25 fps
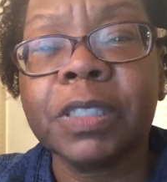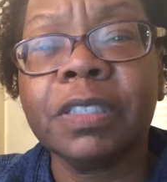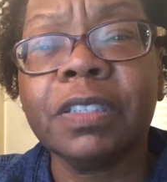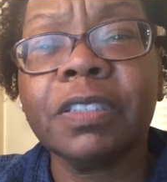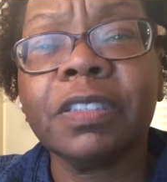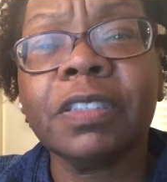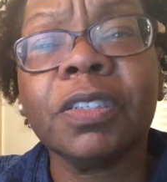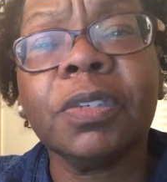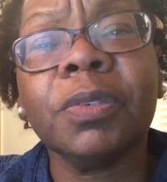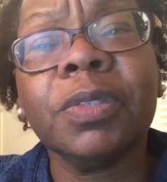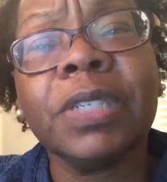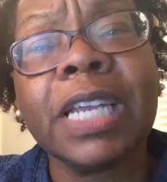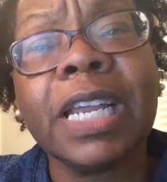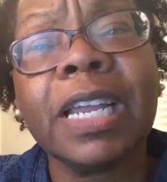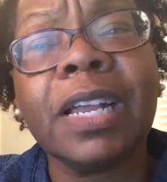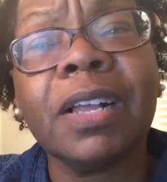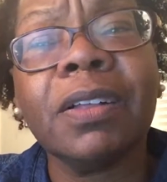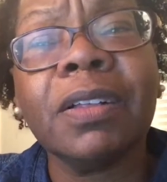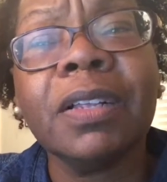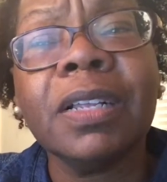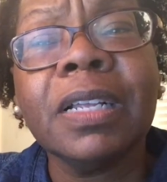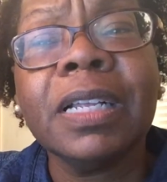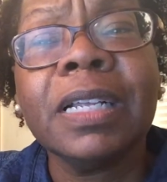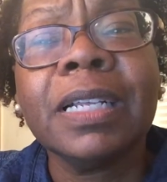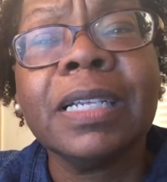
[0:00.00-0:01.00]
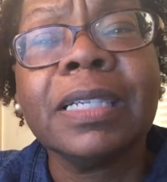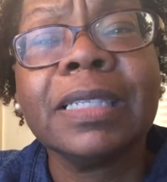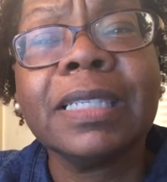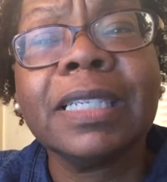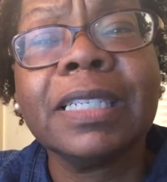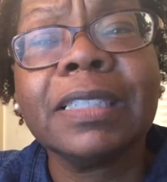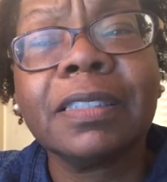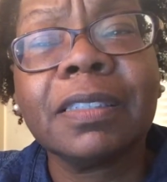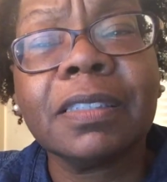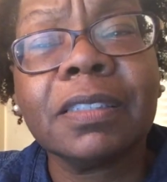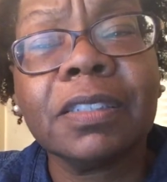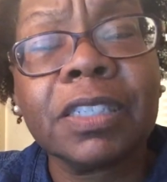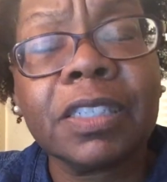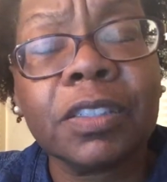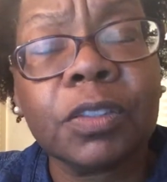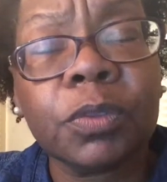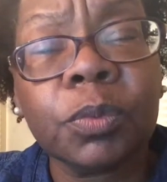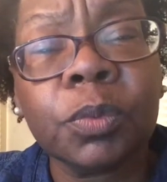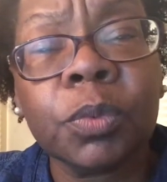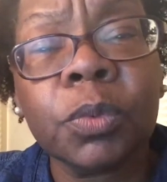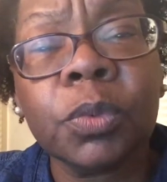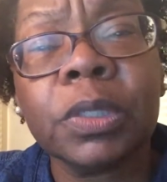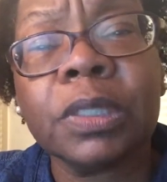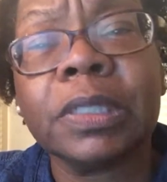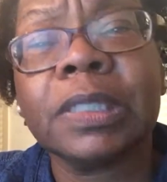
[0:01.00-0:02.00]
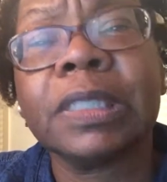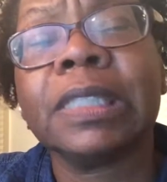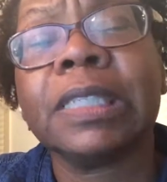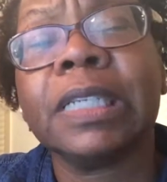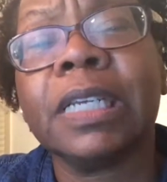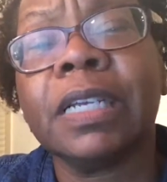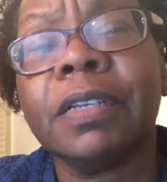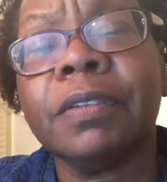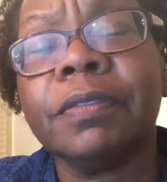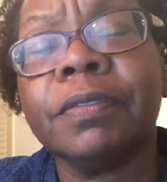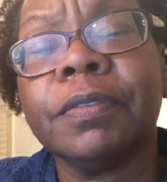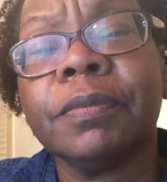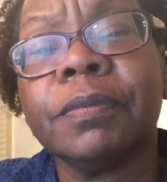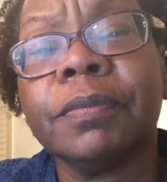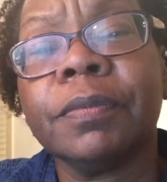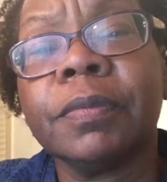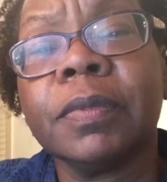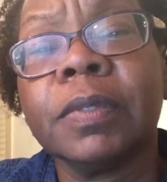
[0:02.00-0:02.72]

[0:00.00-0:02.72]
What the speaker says: So now, let's look at the rule itself.